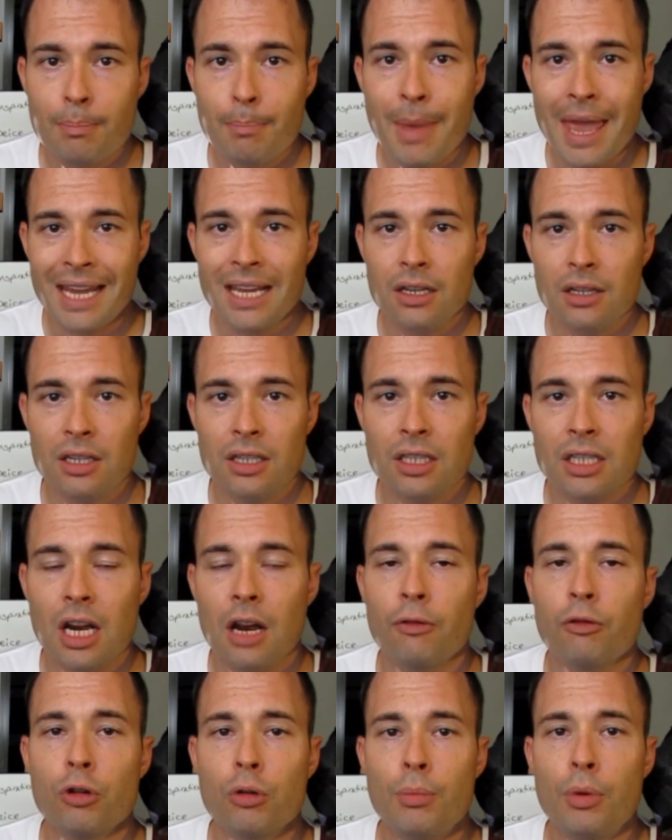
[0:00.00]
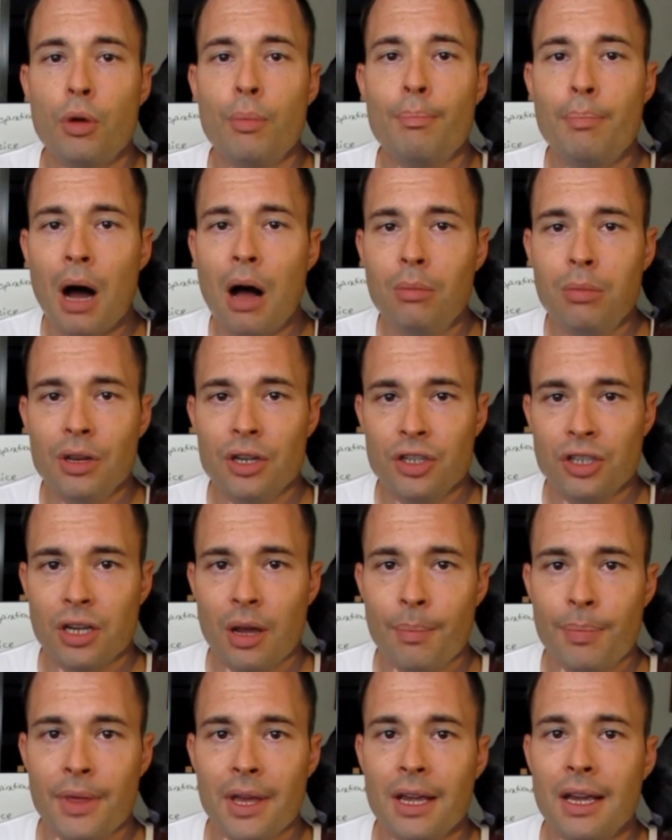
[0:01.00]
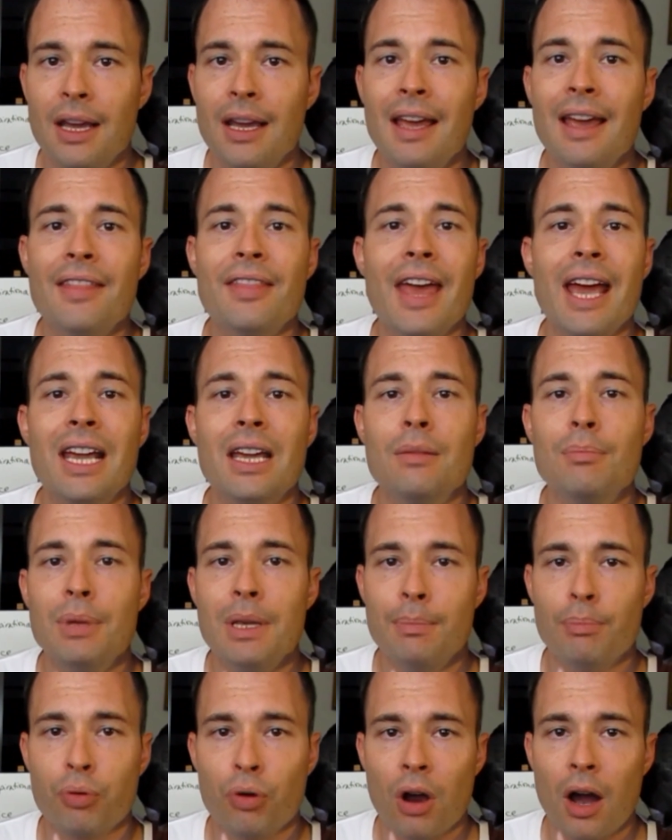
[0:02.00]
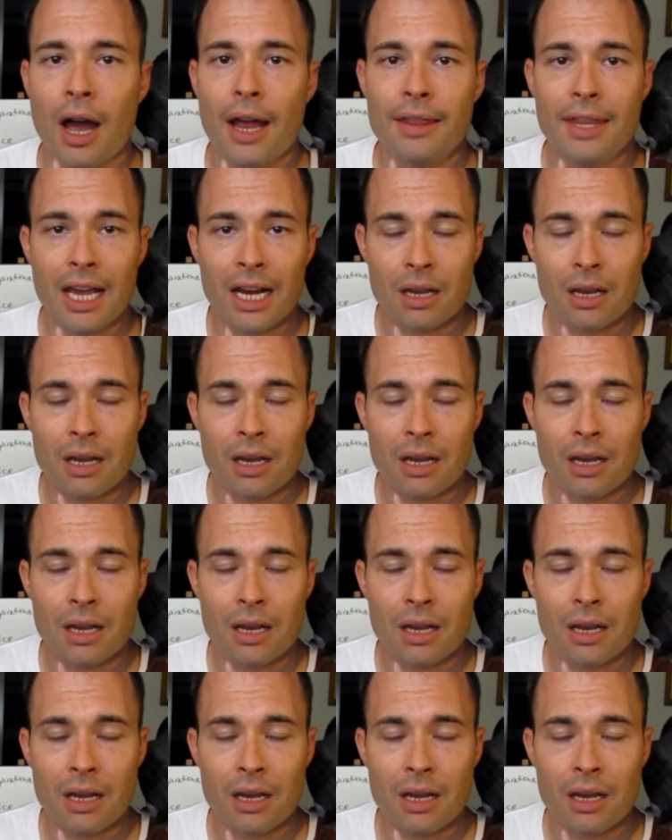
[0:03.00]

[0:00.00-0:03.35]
Make it discoverable, publish something that can be pride.